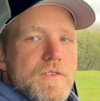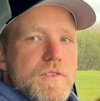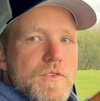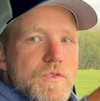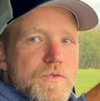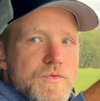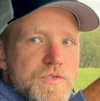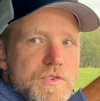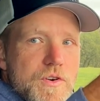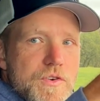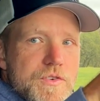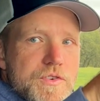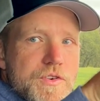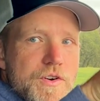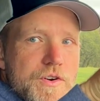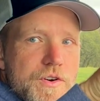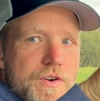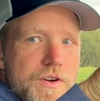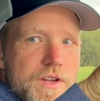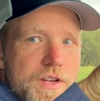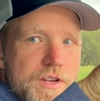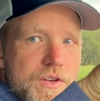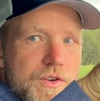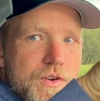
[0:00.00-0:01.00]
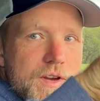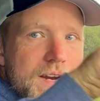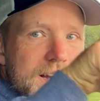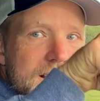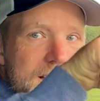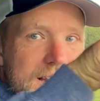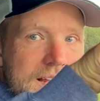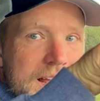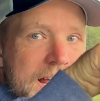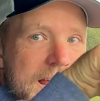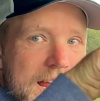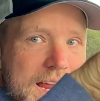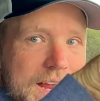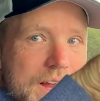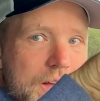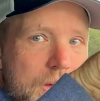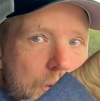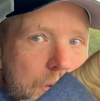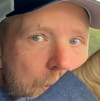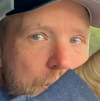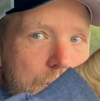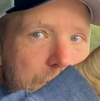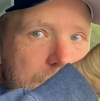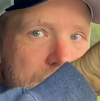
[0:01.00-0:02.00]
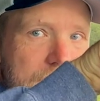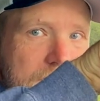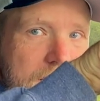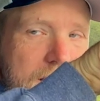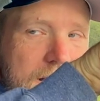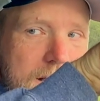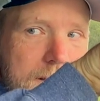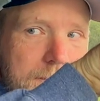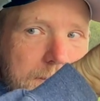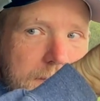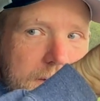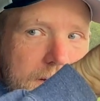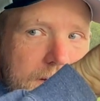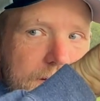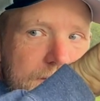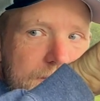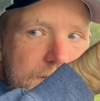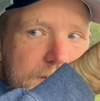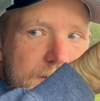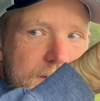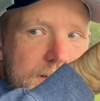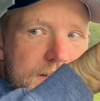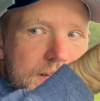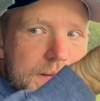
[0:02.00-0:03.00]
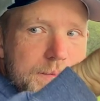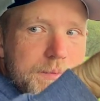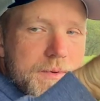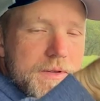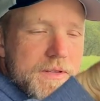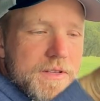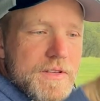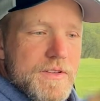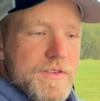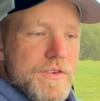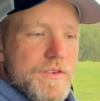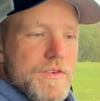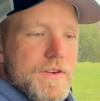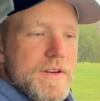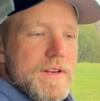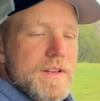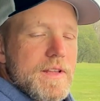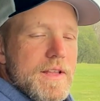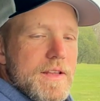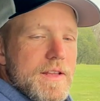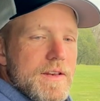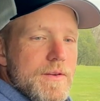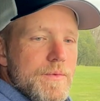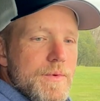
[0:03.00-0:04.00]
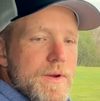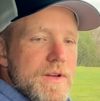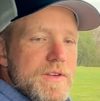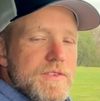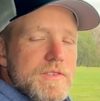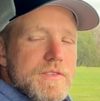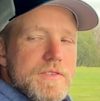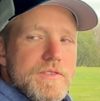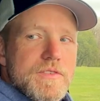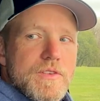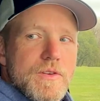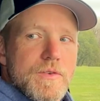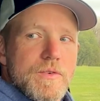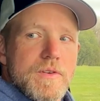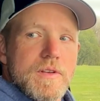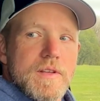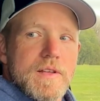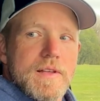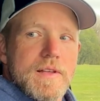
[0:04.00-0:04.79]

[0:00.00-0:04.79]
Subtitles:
you start turning and you got to hold the knob there to keep it to turning that direction. So